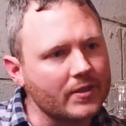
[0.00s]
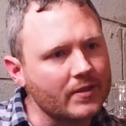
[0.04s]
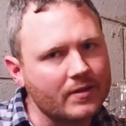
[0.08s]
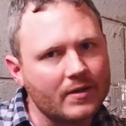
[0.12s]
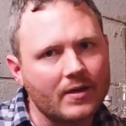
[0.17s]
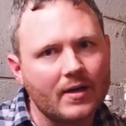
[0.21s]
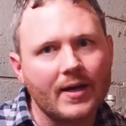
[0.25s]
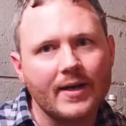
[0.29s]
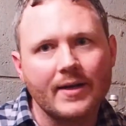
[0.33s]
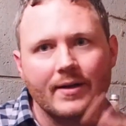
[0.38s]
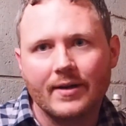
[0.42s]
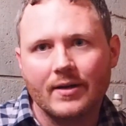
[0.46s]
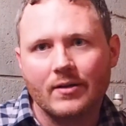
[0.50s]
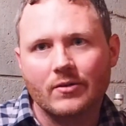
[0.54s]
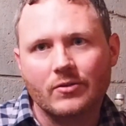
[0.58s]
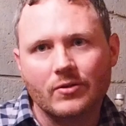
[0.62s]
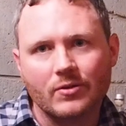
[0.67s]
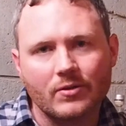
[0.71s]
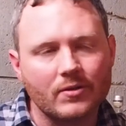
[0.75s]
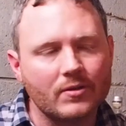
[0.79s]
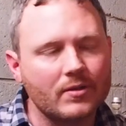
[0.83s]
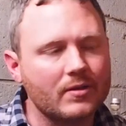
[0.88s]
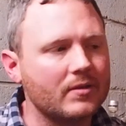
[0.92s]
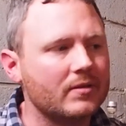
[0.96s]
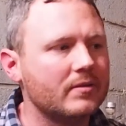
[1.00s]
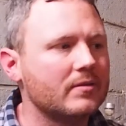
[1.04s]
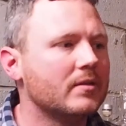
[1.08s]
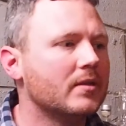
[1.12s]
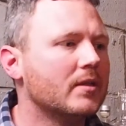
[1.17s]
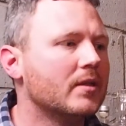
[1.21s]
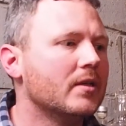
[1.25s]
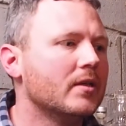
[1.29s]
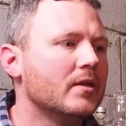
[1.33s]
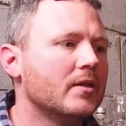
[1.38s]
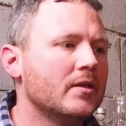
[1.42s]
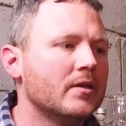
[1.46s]
The higher alcohol,
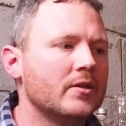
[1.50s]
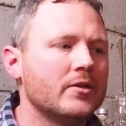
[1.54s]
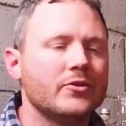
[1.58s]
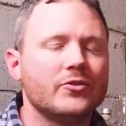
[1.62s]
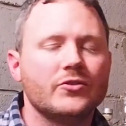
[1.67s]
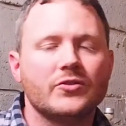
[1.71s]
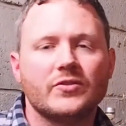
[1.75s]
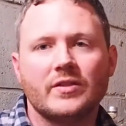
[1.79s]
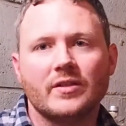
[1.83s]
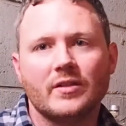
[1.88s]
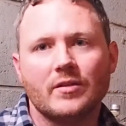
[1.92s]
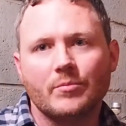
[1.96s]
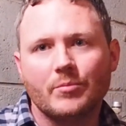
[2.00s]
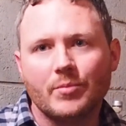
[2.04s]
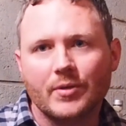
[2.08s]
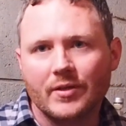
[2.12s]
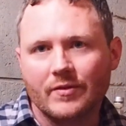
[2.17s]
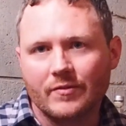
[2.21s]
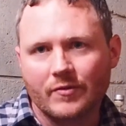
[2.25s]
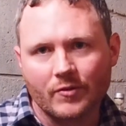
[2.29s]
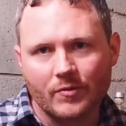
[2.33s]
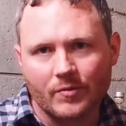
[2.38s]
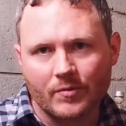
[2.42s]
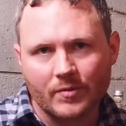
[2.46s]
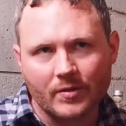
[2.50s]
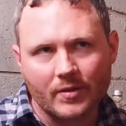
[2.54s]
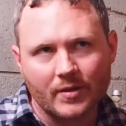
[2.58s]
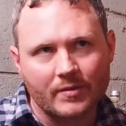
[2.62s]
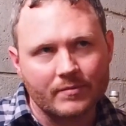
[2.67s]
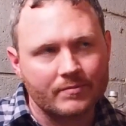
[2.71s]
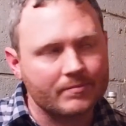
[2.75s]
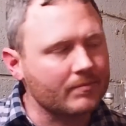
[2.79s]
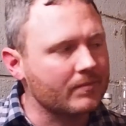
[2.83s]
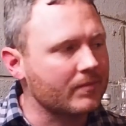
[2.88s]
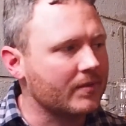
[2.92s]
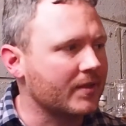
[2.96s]
you just get a bit of a
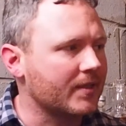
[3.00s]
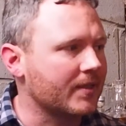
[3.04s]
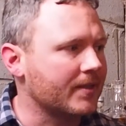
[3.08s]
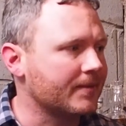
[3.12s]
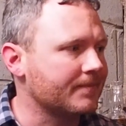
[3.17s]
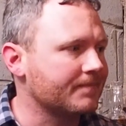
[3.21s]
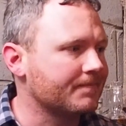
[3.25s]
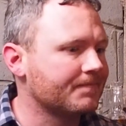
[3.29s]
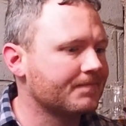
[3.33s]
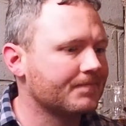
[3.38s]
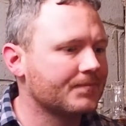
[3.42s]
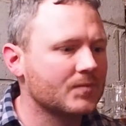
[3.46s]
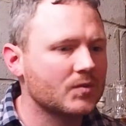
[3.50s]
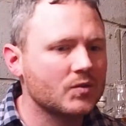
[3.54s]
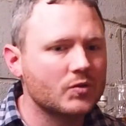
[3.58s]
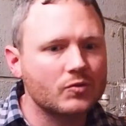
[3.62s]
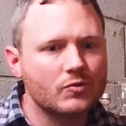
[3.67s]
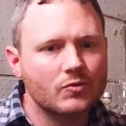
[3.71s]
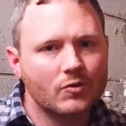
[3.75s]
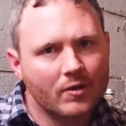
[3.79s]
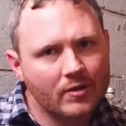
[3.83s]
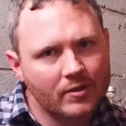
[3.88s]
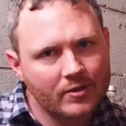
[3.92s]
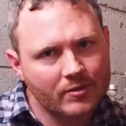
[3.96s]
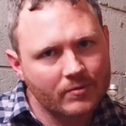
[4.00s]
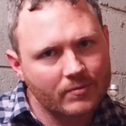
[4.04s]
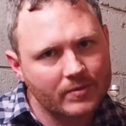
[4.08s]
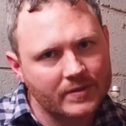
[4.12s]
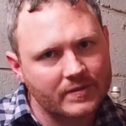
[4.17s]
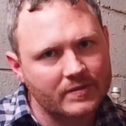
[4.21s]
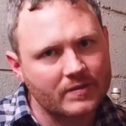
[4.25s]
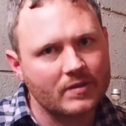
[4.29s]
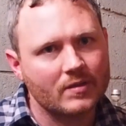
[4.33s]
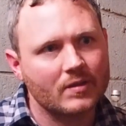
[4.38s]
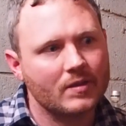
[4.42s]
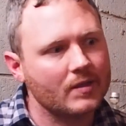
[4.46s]
stronger
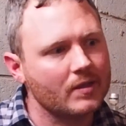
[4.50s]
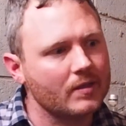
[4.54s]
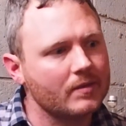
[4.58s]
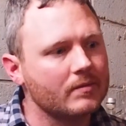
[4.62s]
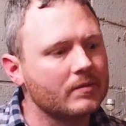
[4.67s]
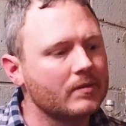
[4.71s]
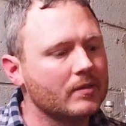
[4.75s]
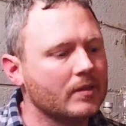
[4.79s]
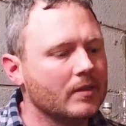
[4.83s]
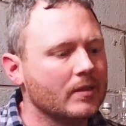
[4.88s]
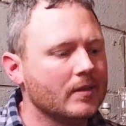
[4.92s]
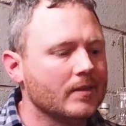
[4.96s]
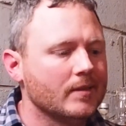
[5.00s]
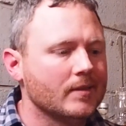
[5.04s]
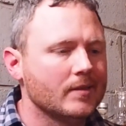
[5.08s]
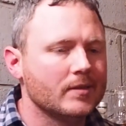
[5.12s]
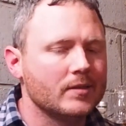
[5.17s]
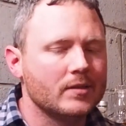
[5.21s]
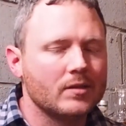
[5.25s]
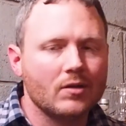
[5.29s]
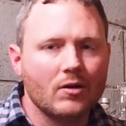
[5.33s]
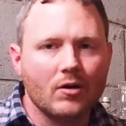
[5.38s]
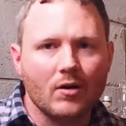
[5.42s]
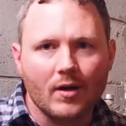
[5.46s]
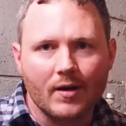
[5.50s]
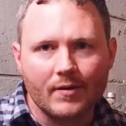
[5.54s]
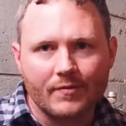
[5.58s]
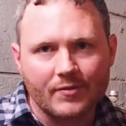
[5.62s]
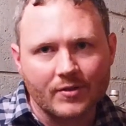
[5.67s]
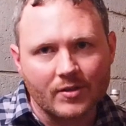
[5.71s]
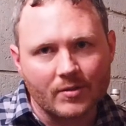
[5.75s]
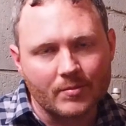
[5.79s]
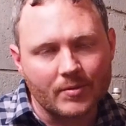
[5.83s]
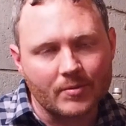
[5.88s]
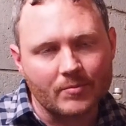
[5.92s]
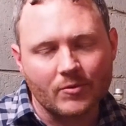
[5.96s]
whiskey,
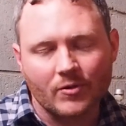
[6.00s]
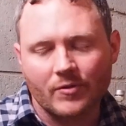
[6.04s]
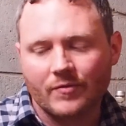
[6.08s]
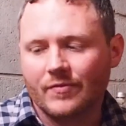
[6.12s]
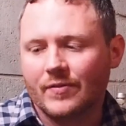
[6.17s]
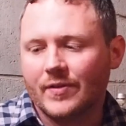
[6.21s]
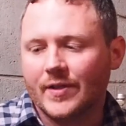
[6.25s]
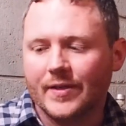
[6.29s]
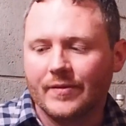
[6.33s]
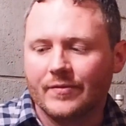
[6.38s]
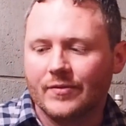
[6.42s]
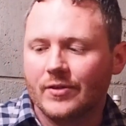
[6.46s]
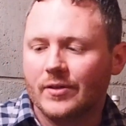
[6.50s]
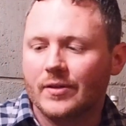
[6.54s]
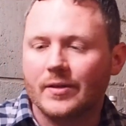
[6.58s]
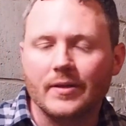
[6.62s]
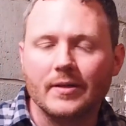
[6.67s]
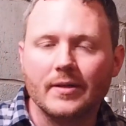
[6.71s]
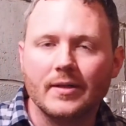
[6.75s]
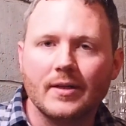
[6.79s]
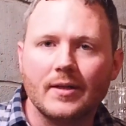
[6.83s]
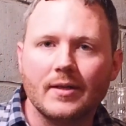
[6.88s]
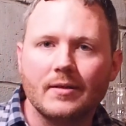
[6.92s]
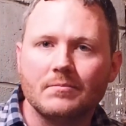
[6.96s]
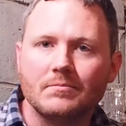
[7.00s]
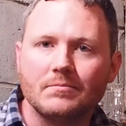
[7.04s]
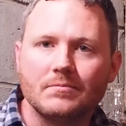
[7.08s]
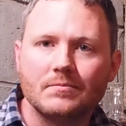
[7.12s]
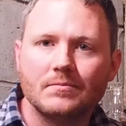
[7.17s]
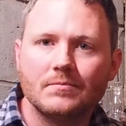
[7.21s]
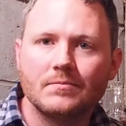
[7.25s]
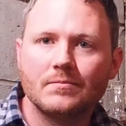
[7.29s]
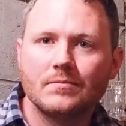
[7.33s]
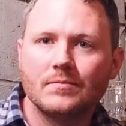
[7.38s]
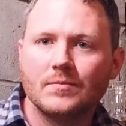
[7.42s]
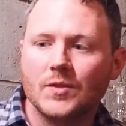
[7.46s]
often a bit more flavor,
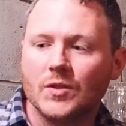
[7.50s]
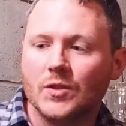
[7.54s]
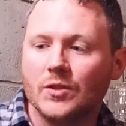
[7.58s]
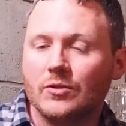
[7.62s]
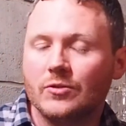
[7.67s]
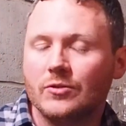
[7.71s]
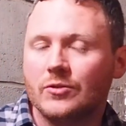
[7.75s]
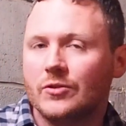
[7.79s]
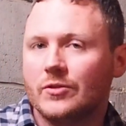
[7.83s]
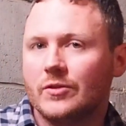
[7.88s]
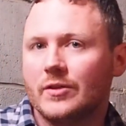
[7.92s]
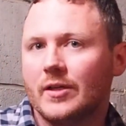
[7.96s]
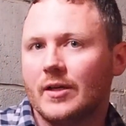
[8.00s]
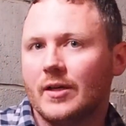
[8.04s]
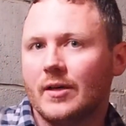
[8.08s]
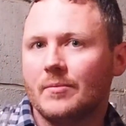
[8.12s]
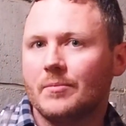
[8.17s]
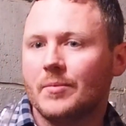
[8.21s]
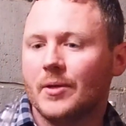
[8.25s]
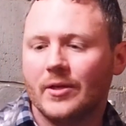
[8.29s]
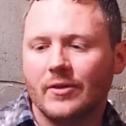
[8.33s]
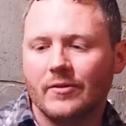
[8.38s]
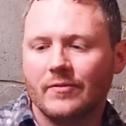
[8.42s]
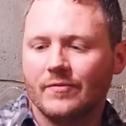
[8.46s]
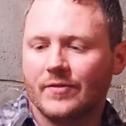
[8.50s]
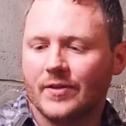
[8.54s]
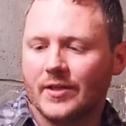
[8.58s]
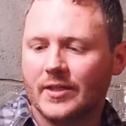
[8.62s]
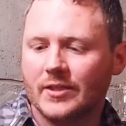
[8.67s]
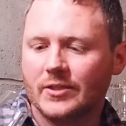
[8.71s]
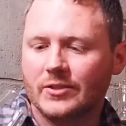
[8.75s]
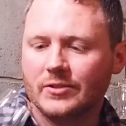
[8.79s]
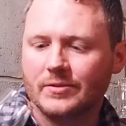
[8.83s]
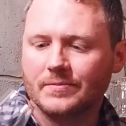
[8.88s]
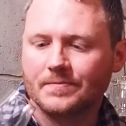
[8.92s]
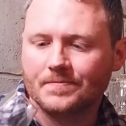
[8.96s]
usually a better
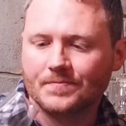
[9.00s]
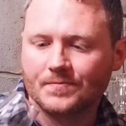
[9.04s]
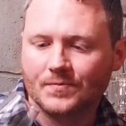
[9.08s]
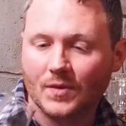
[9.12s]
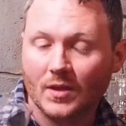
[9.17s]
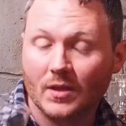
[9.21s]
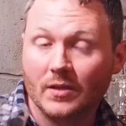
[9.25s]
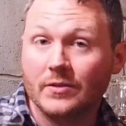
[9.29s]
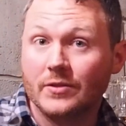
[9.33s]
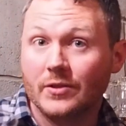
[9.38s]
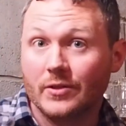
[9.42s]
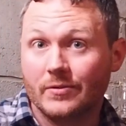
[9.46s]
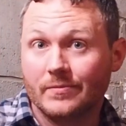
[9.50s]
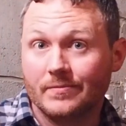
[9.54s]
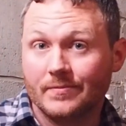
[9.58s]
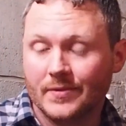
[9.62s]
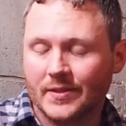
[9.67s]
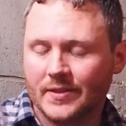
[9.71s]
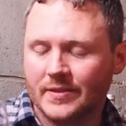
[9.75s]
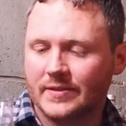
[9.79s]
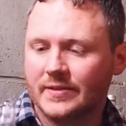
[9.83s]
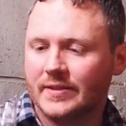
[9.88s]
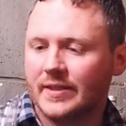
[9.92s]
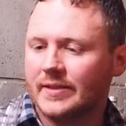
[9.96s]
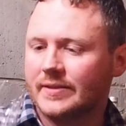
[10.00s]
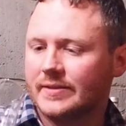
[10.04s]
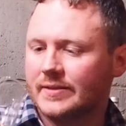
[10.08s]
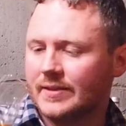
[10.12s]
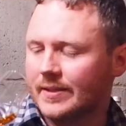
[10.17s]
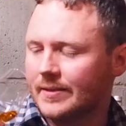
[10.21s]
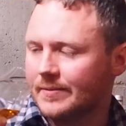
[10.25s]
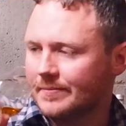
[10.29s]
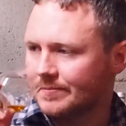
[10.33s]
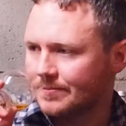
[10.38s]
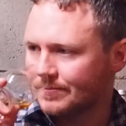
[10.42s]
finish. So let's taste it.